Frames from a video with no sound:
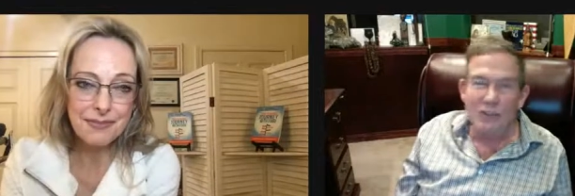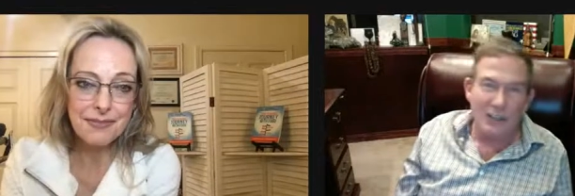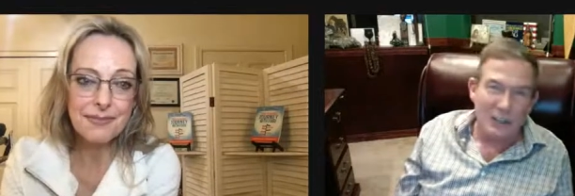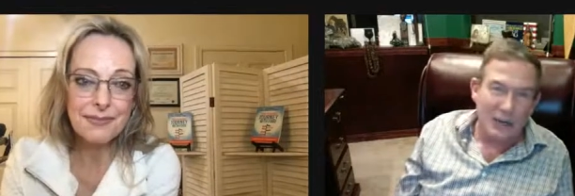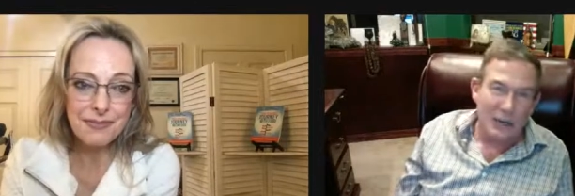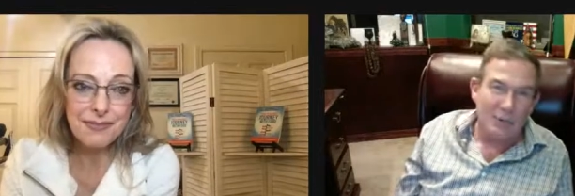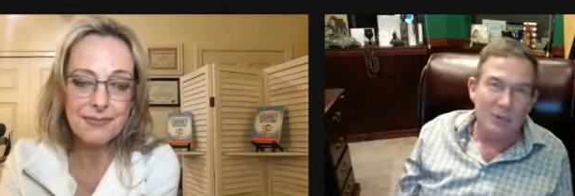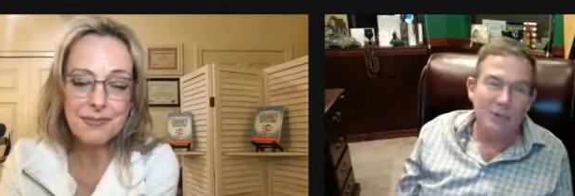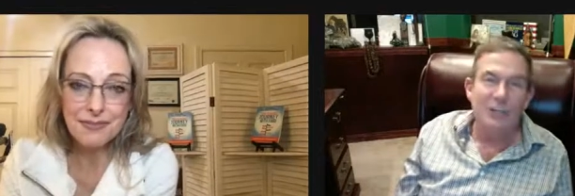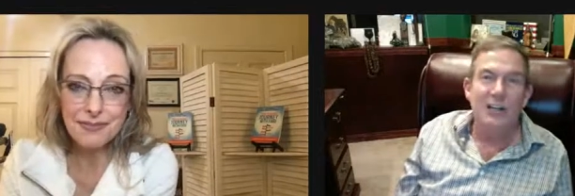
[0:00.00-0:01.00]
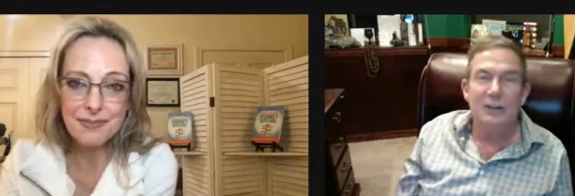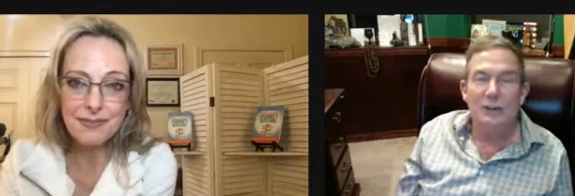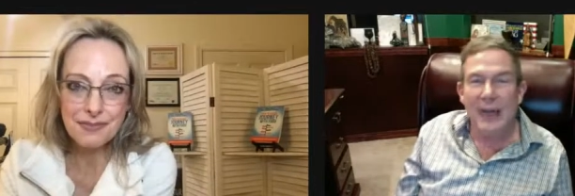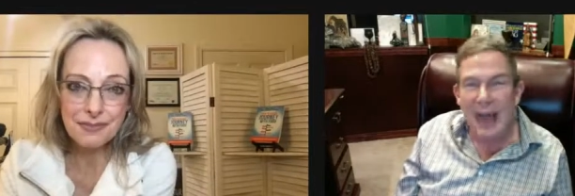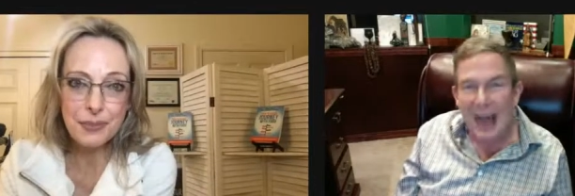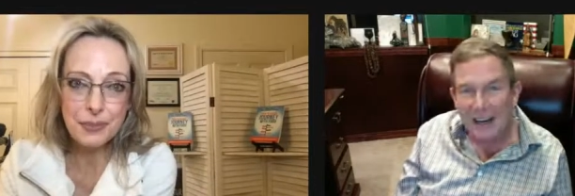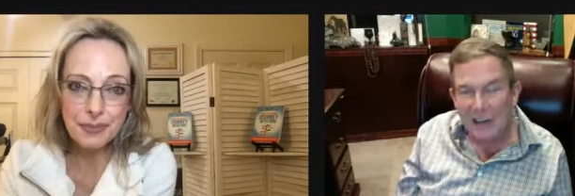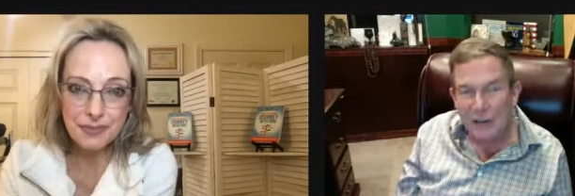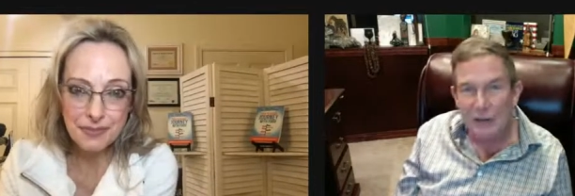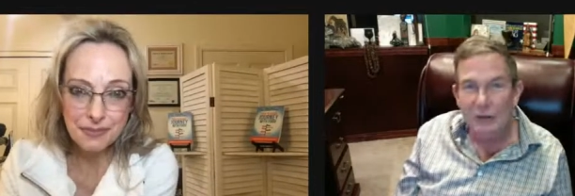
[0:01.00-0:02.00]
Speaker 1: set your absolute, set your
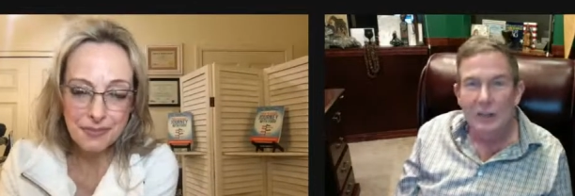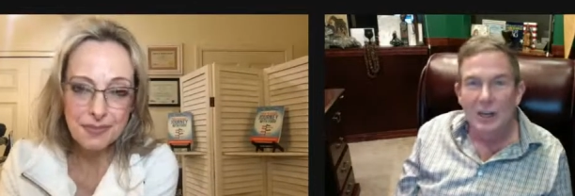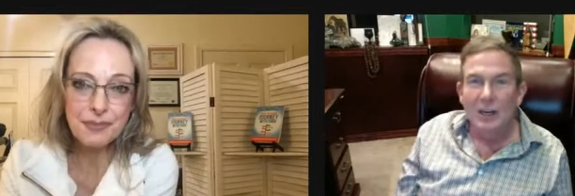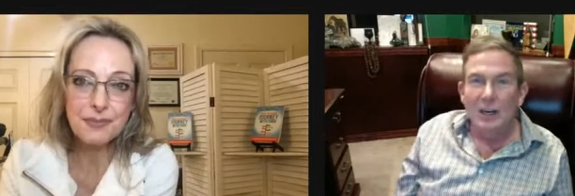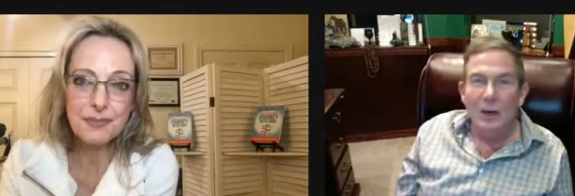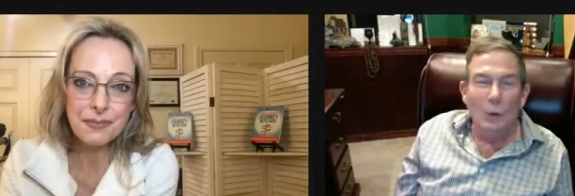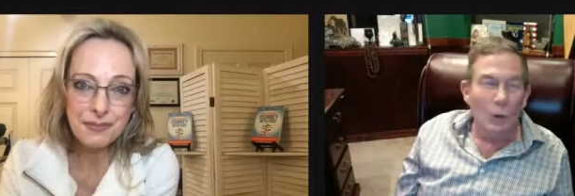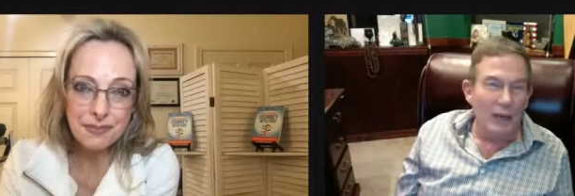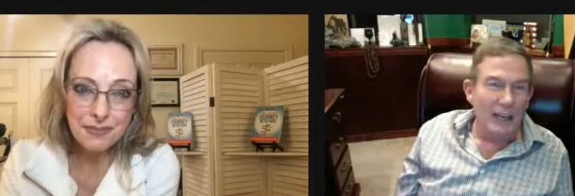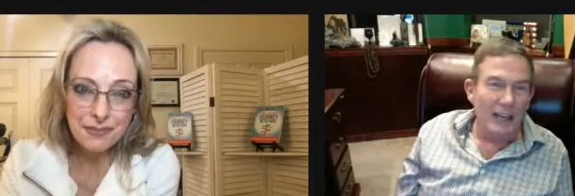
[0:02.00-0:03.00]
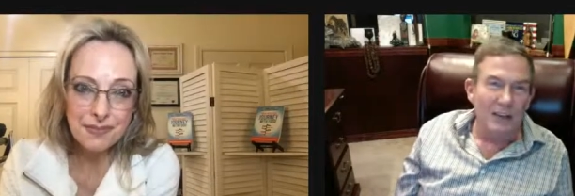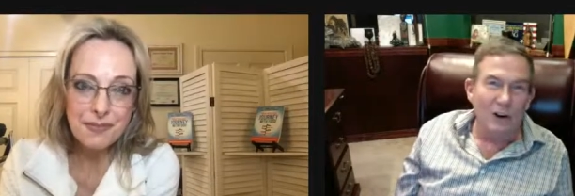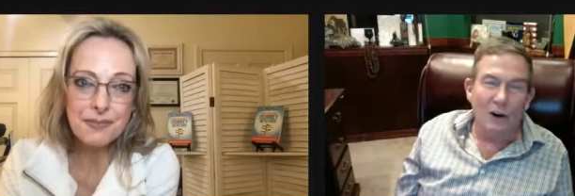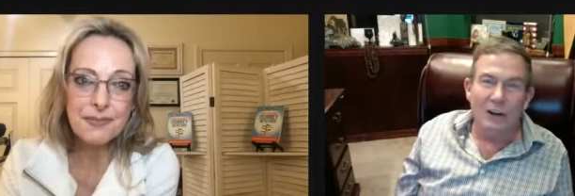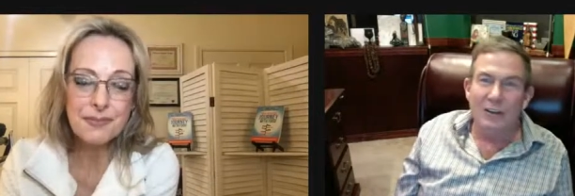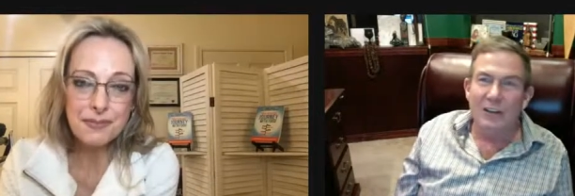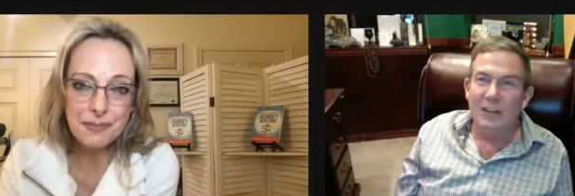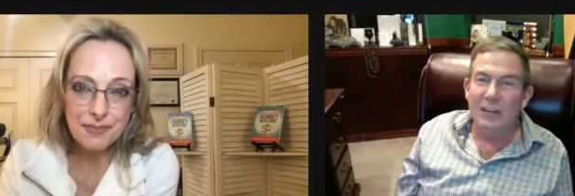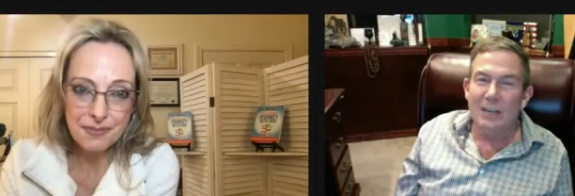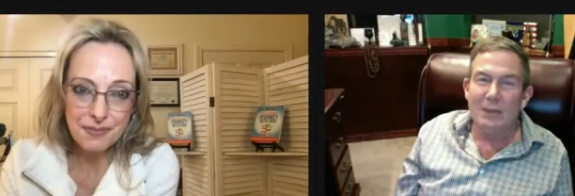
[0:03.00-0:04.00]
attitude. Work at it harder than
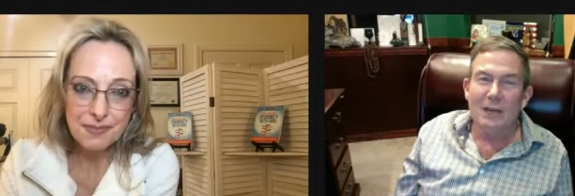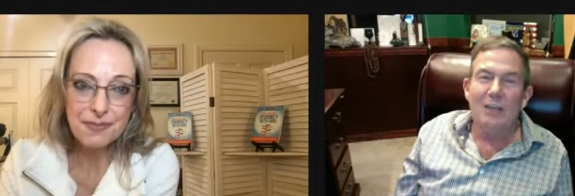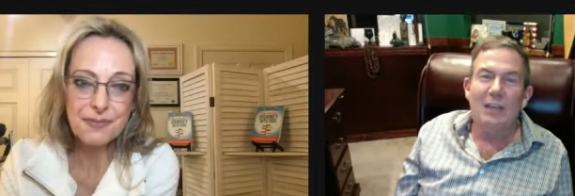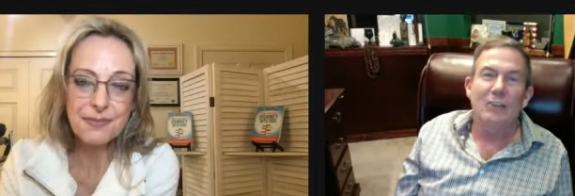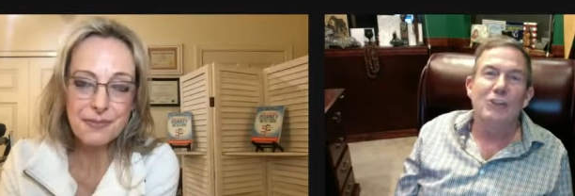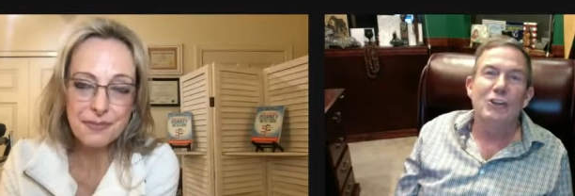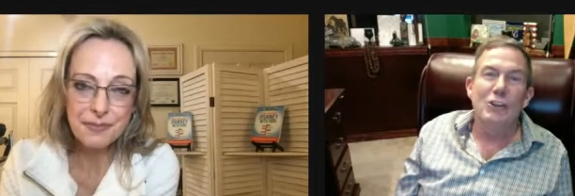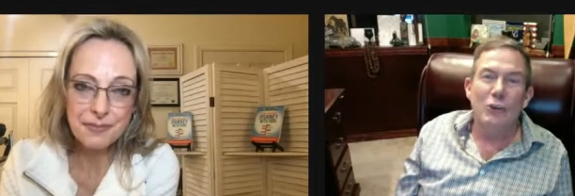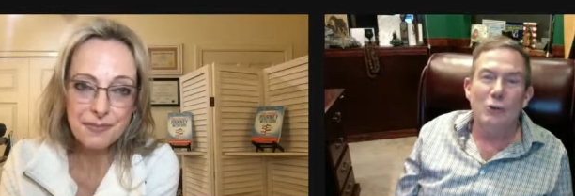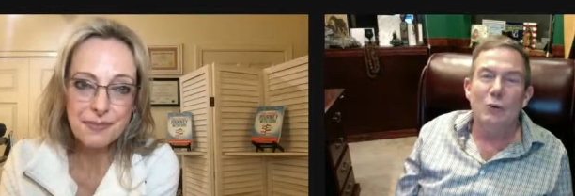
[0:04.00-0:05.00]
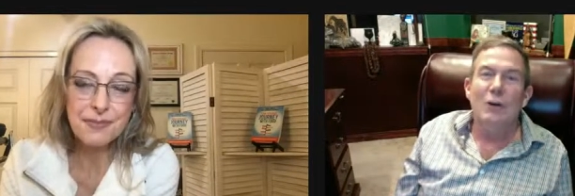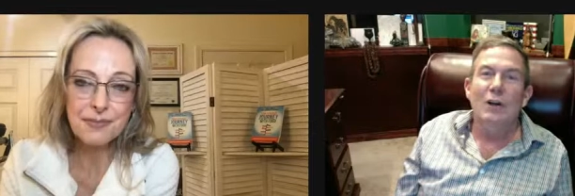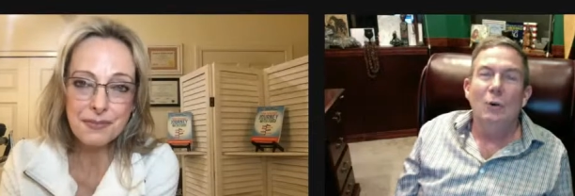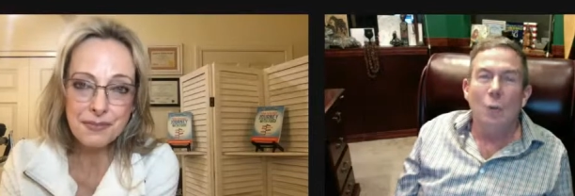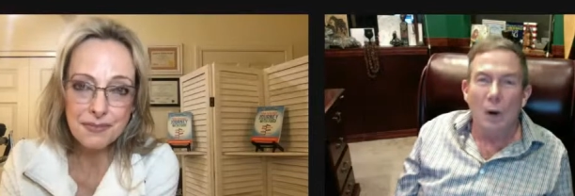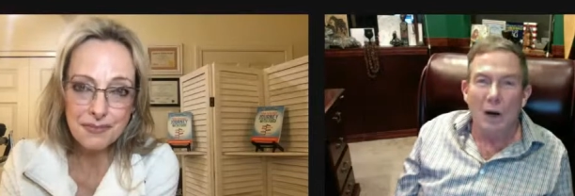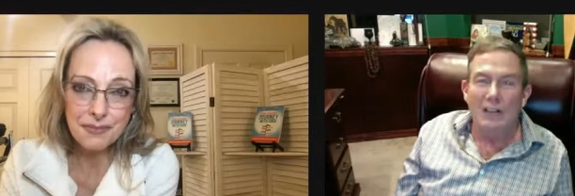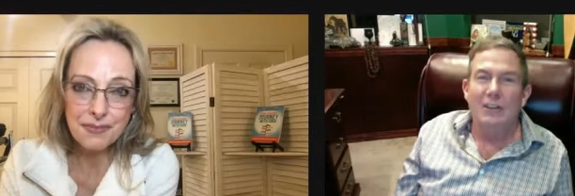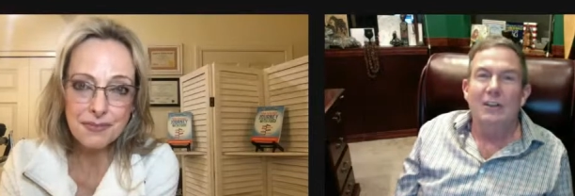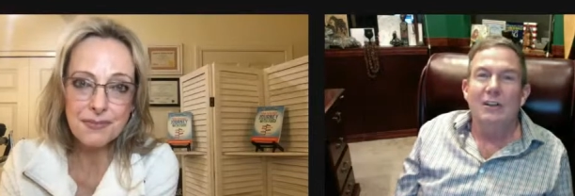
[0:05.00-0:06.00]
anybody because you
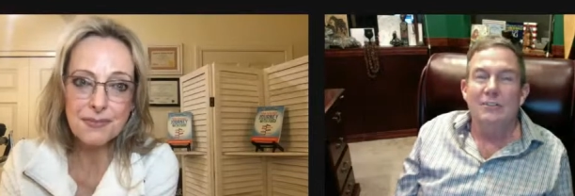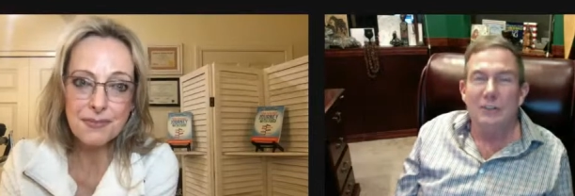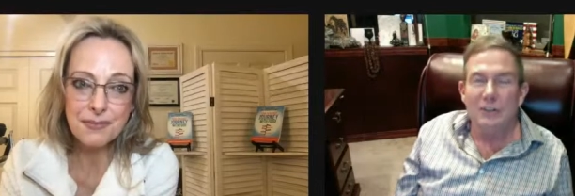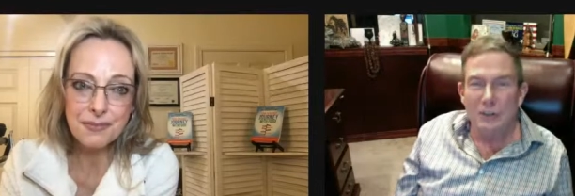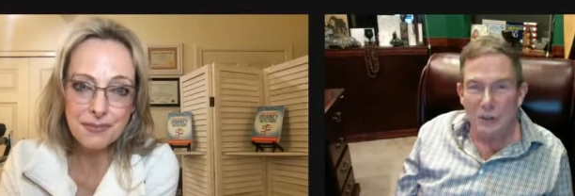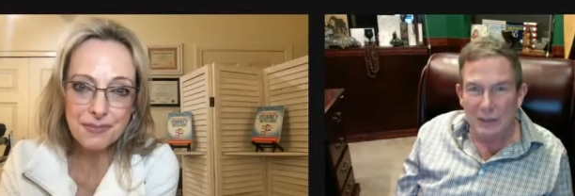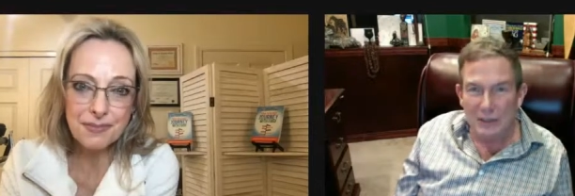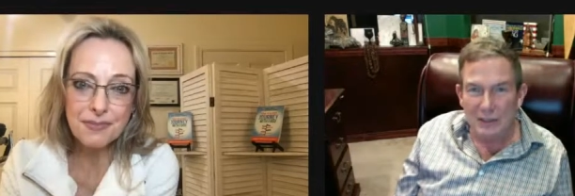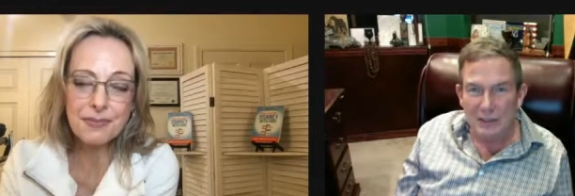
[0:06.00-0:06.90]
want to do it.